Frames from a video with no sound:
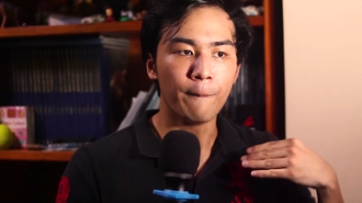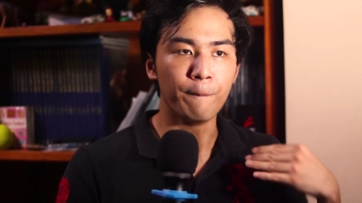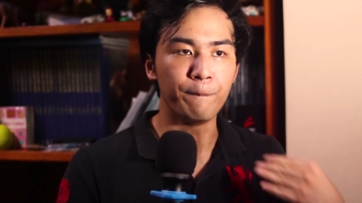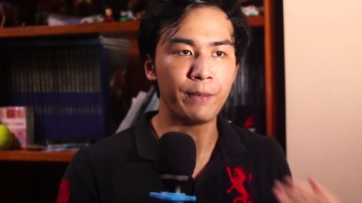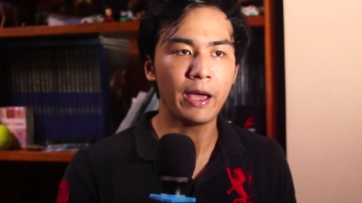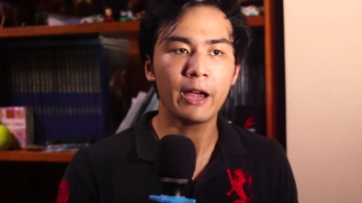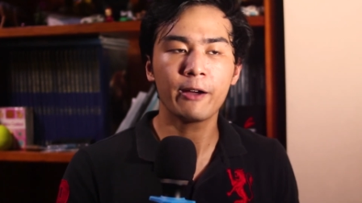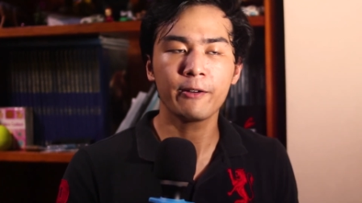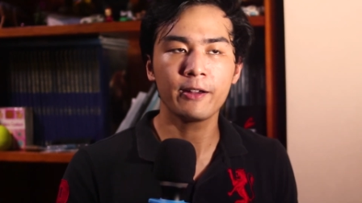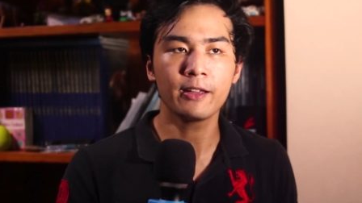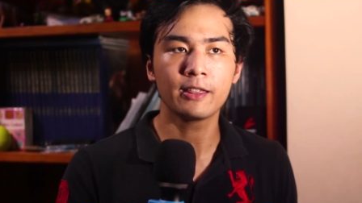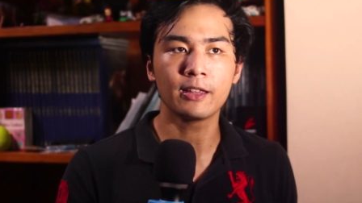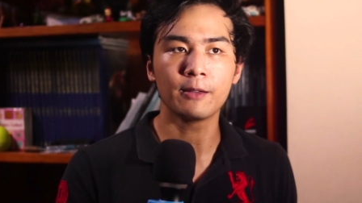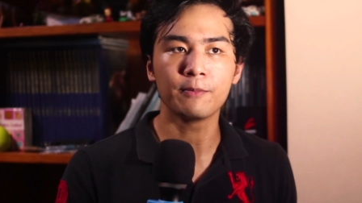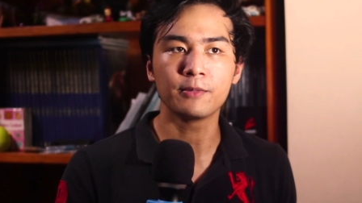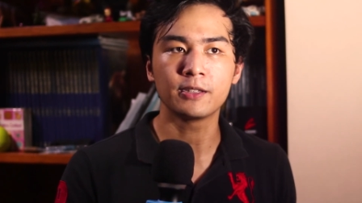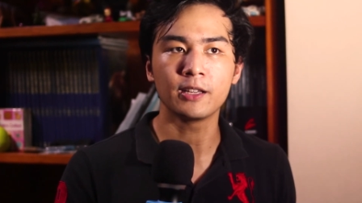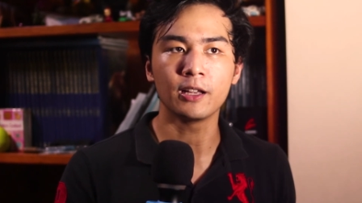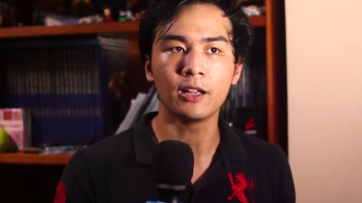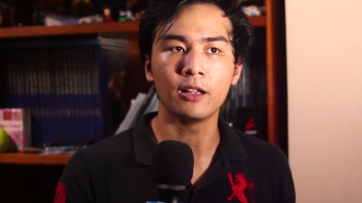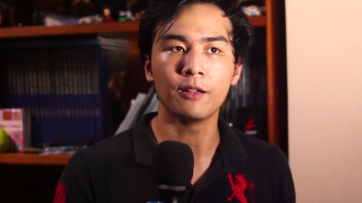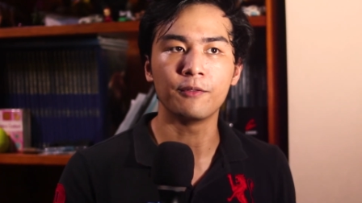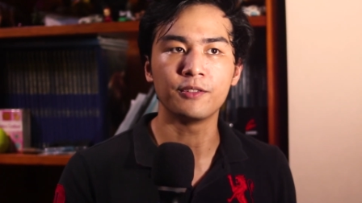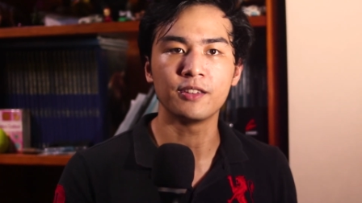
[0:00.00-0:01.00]
bury
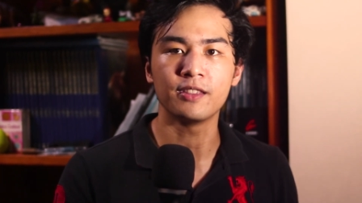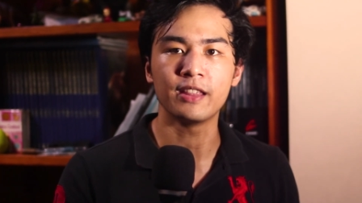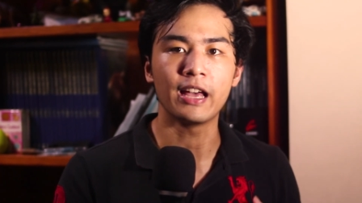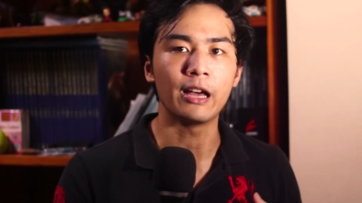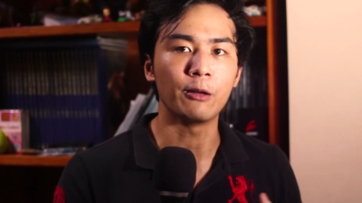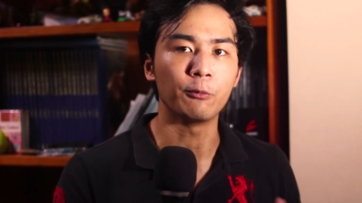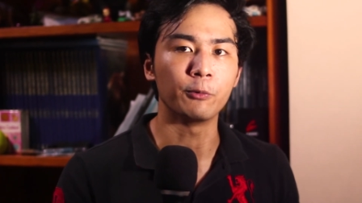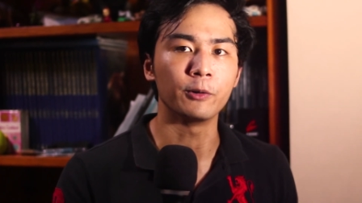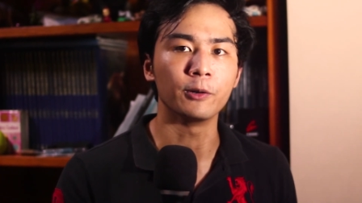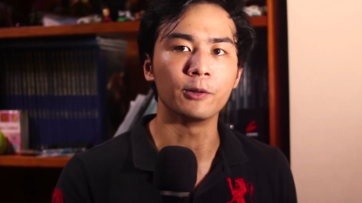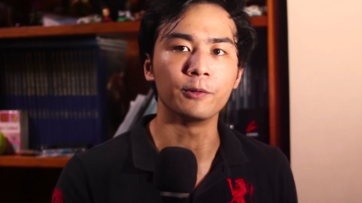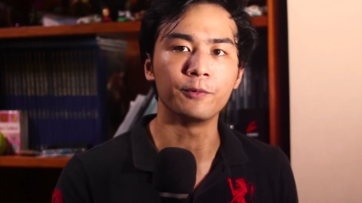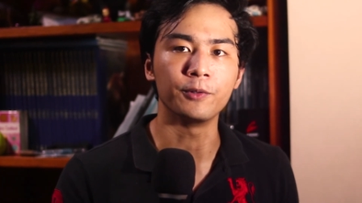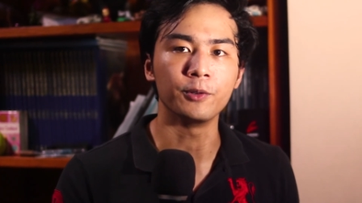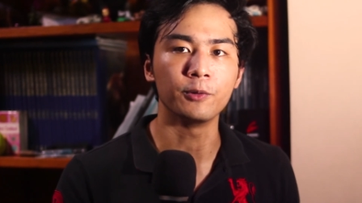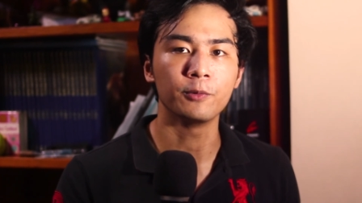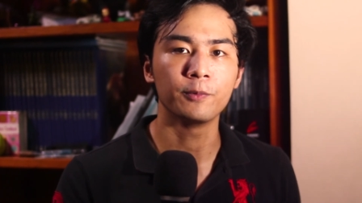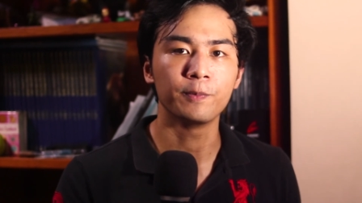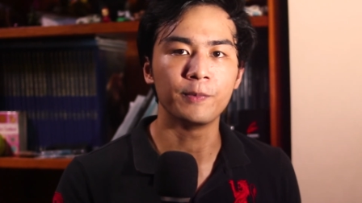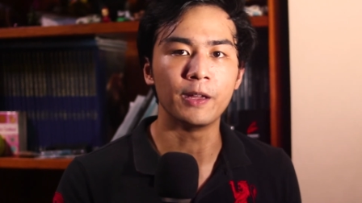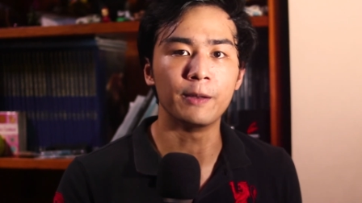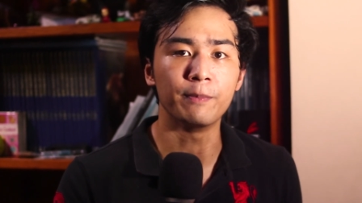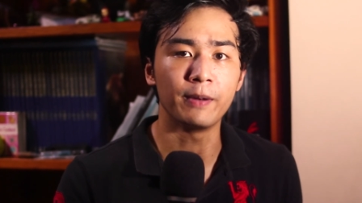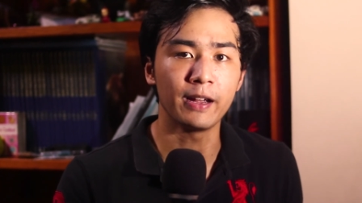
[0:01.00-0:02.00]
themselves in that
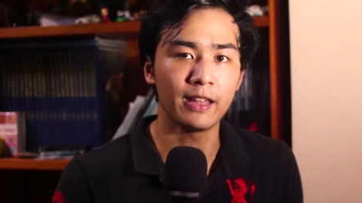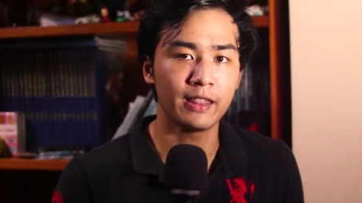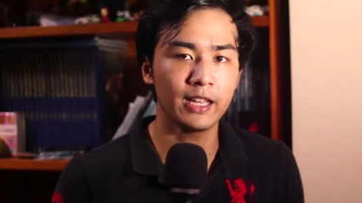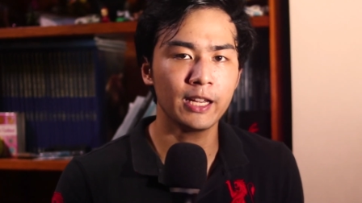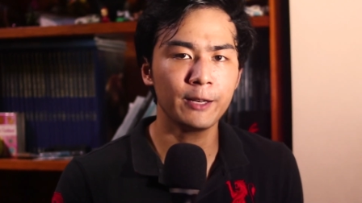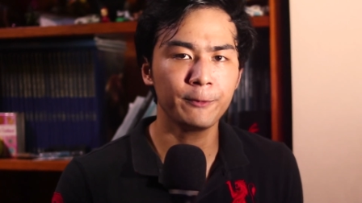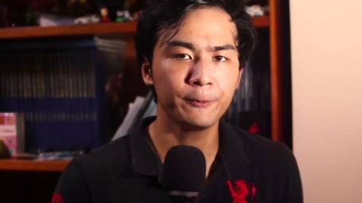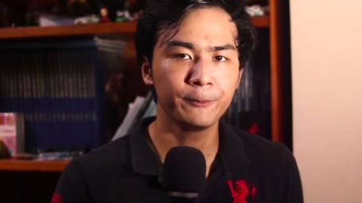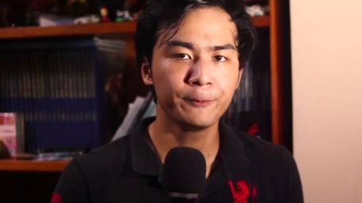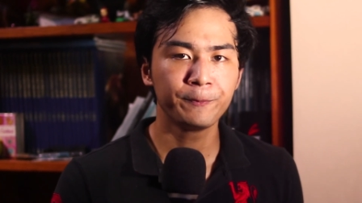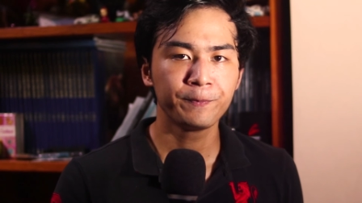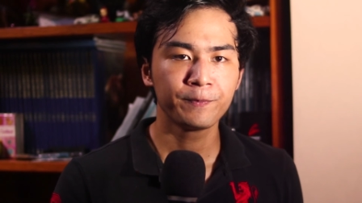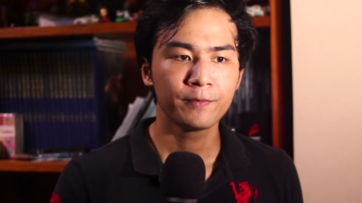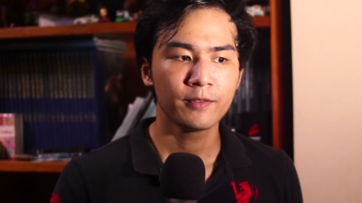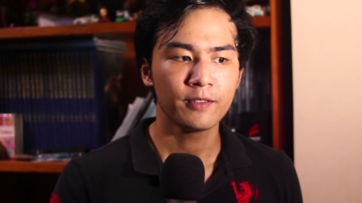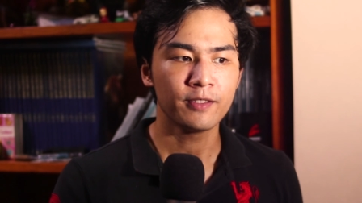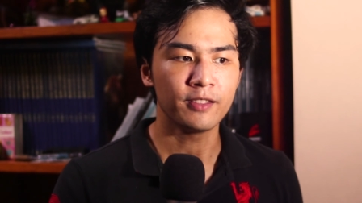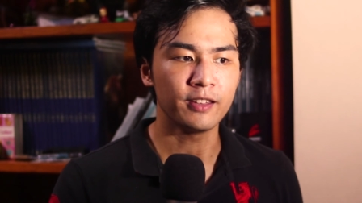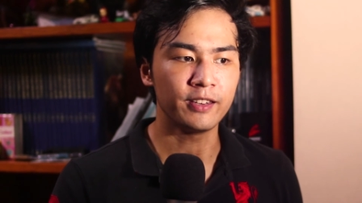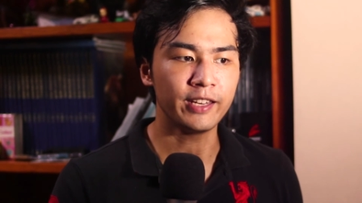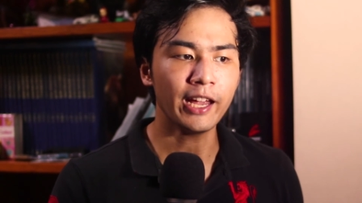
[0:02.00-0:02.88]
worldview. And by then, the